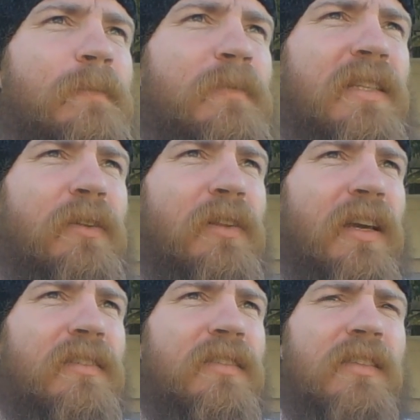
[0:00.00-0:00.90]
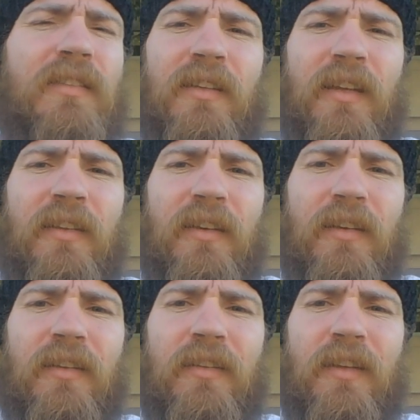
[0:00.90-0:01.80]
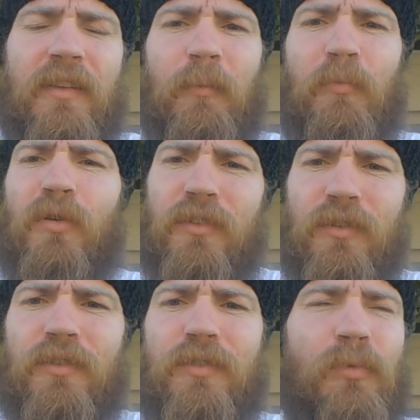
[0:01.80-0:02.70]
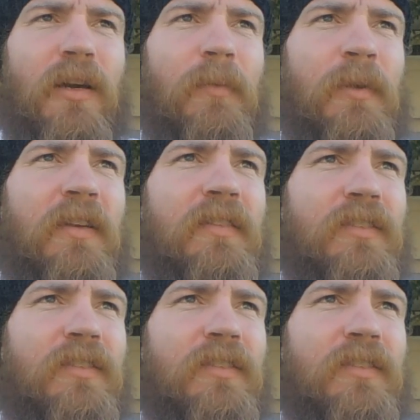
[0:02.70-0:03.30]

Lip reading: but they were like insisting that the brothers brought me.